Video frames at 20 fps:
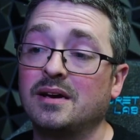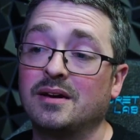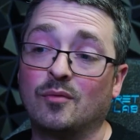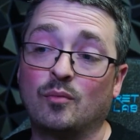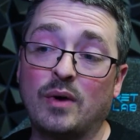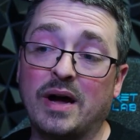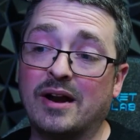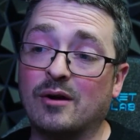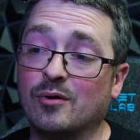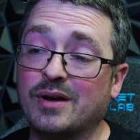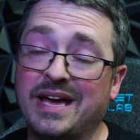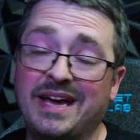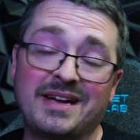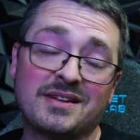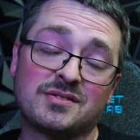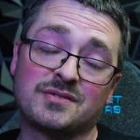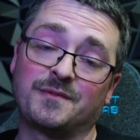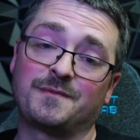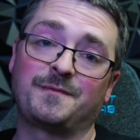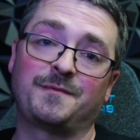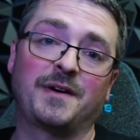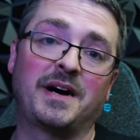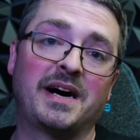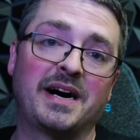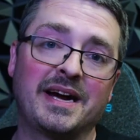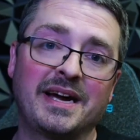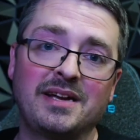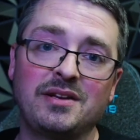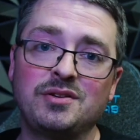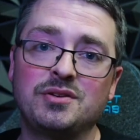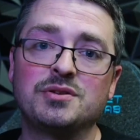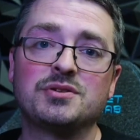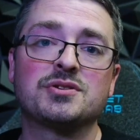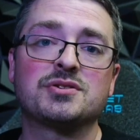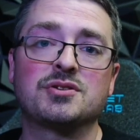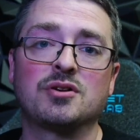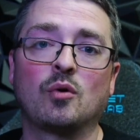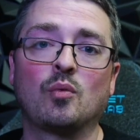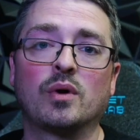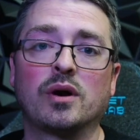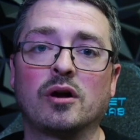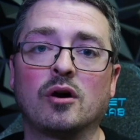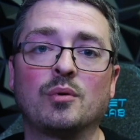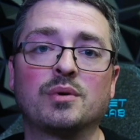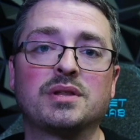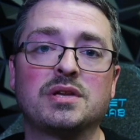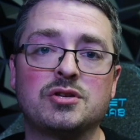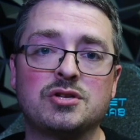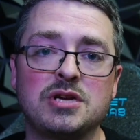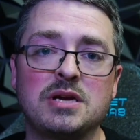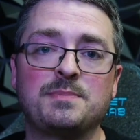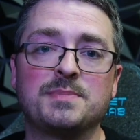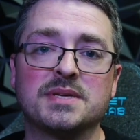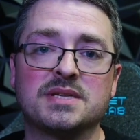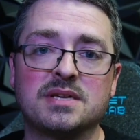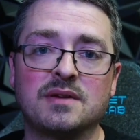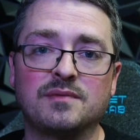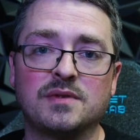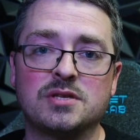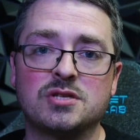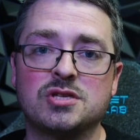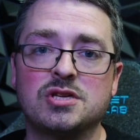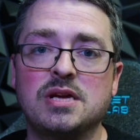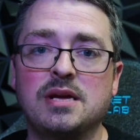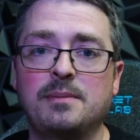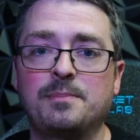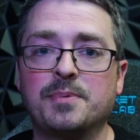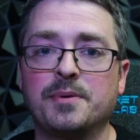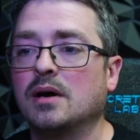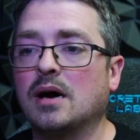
Rattle cans are fine. You just don't want to go with the cheapest of the cheap.